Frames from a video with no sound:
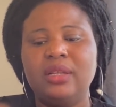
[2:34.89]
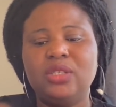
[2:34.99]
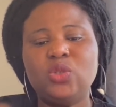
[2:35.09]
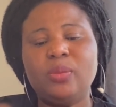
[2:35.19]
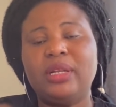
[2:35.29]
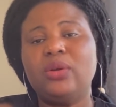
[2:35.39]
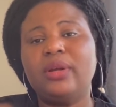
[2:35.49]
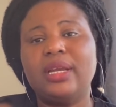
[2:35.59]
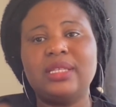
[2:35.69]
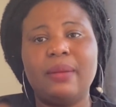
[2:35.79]
This woman
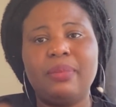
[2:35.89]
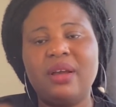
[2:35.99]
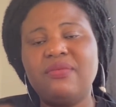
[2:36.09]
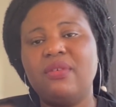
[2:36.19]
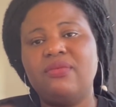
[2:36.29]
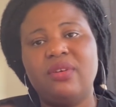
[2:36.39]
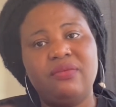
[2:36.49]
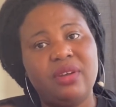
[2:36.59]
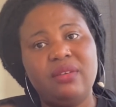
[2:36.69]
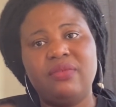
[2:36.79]
don't get a platform for a
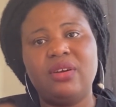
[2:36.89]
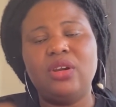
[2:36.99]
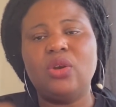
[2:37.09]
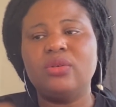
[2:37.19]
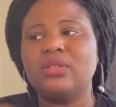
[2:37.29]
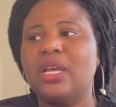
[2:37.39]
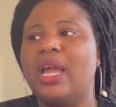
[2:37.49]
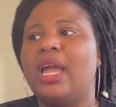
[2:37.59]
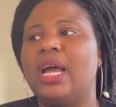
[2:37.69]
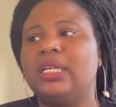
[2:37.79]
very, very long
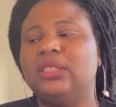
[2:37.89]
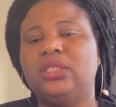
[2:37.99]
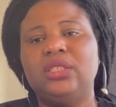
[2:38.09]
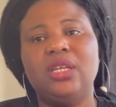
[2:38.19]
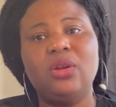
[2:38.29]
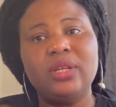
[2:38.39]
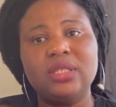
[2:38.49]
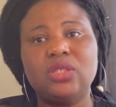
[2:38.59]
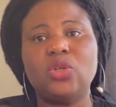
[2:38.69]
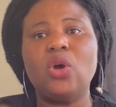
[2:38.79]
time and she they always
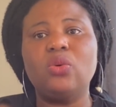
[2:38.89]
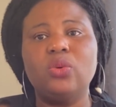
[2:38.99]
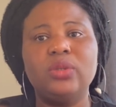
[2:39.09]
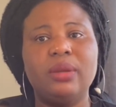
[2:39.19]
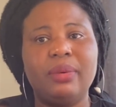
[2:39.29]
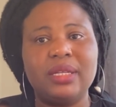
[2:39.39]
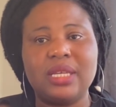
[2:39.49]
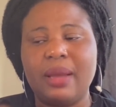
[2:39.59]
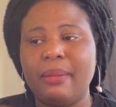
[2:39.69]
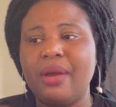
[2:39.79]
they talk good about
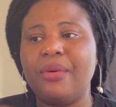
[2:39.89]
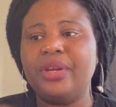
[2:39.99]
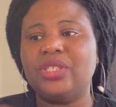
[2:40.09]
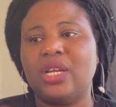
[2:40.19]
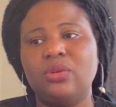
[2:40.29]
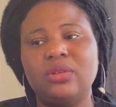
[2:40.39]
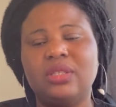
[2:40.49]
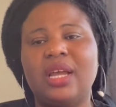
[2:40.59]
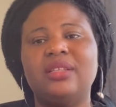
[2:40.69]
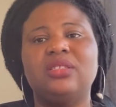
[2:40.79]
her marriage and all
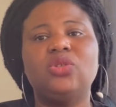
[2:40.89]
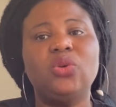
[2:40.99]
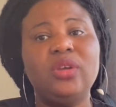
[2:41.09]
that. So